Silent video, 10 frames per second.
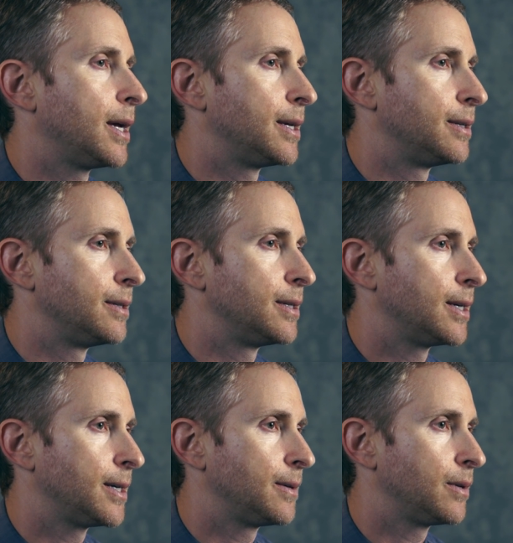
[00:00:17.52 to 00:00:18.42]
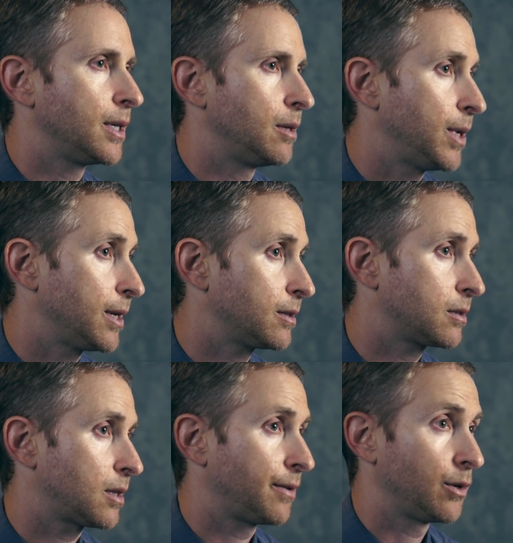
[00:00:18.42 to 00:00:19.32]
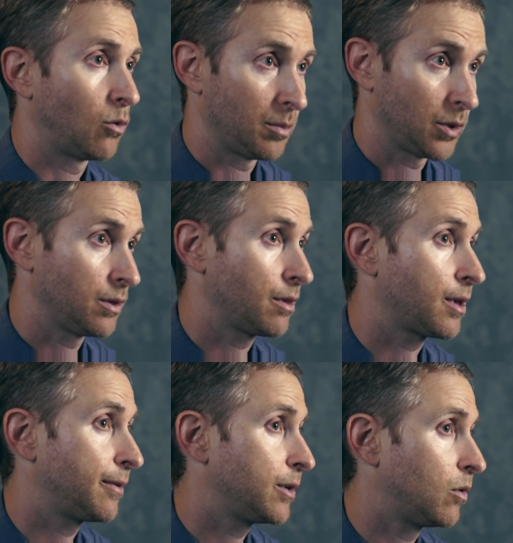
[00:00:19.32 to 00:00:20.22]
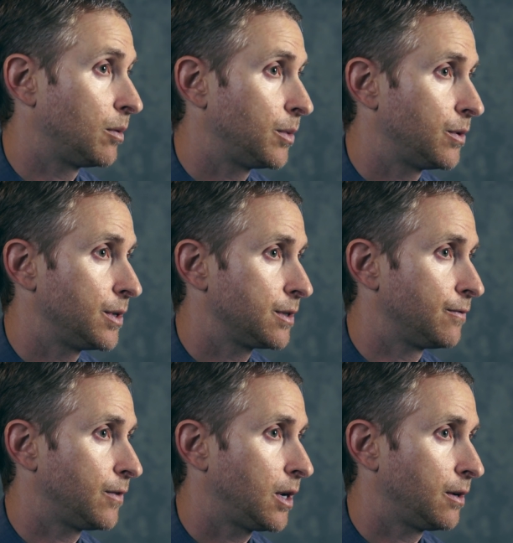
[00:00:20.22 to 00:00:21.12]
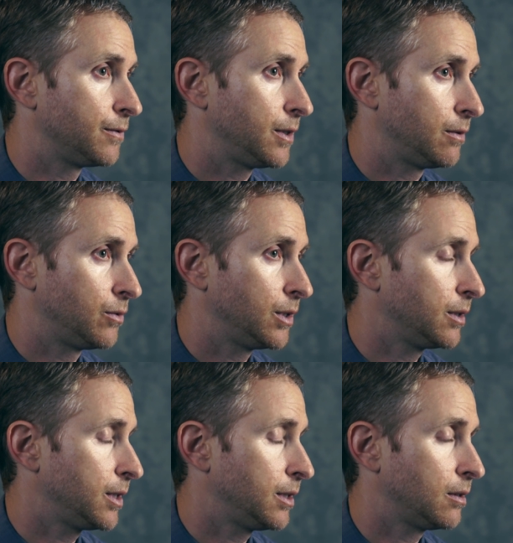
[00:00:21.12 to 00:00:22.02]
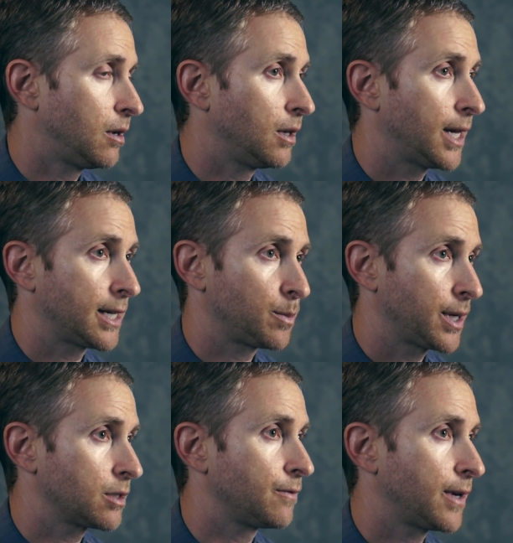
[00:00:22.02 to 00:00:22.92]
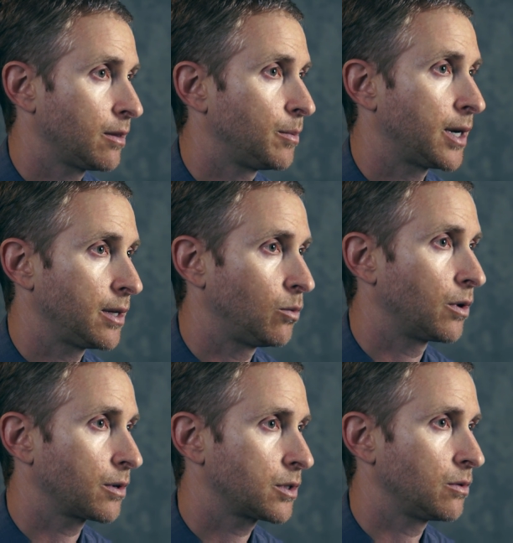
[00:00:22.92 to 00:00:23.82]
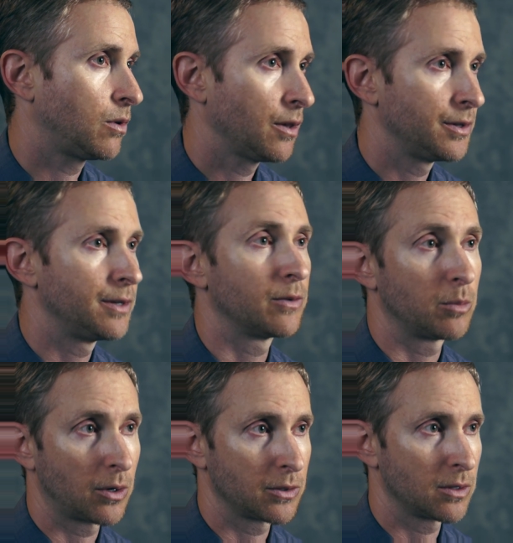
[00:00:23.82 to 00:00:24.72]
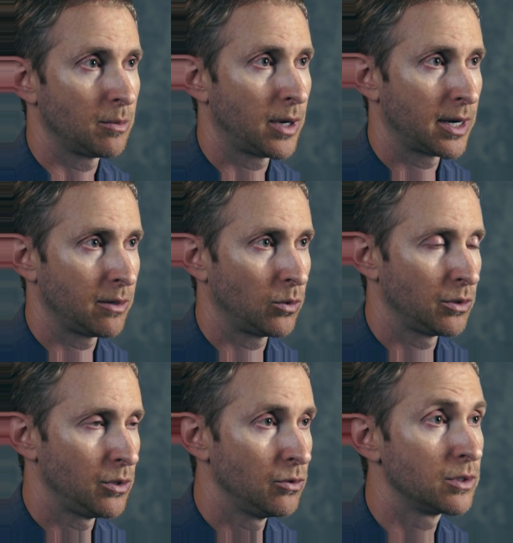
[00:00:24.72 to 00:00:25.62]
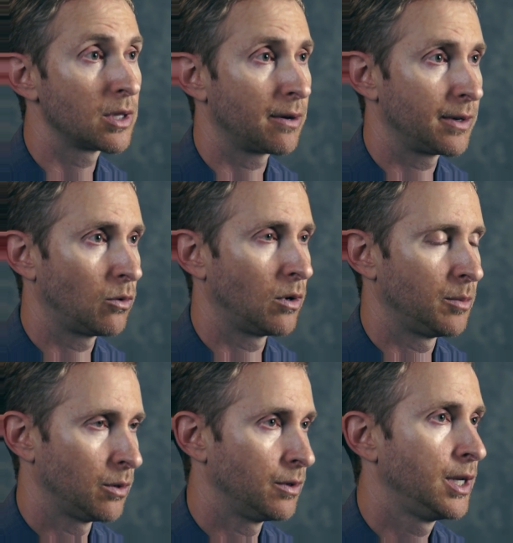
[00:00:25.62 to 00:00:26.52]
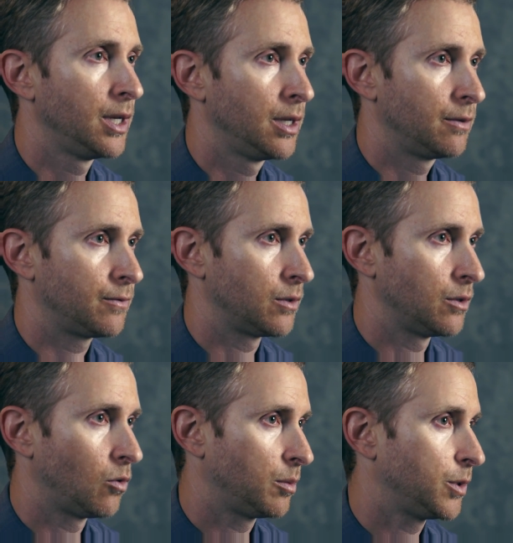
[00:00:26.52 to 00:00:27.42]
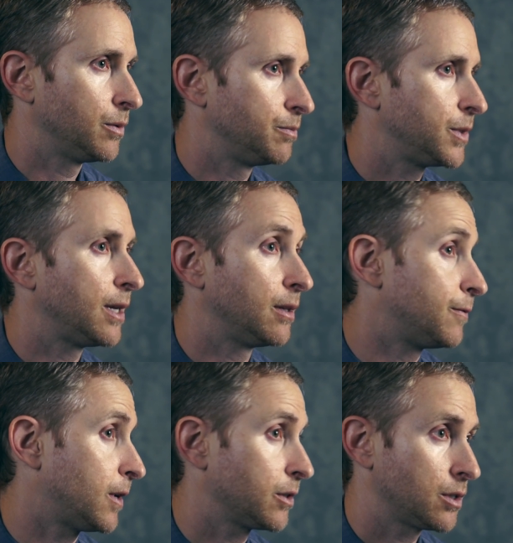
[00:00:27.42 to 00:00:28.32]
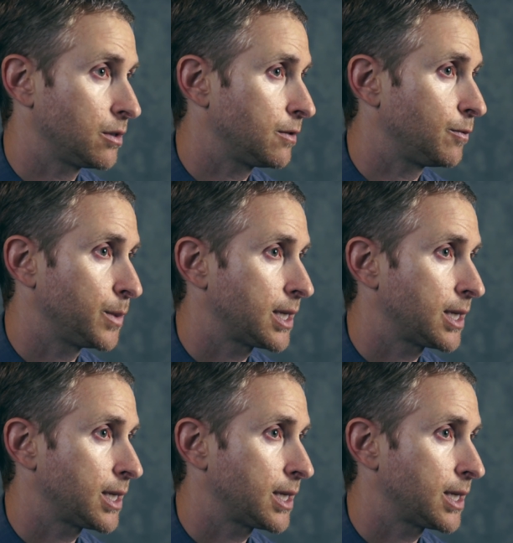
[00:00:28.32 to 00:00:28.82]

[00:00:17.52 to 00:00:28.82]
And it makes thyroid hormone, and thyroid hormone is involved in really all aspects of how the body works. So all the different parts of the body will use thyroid hormone for normal daily functions of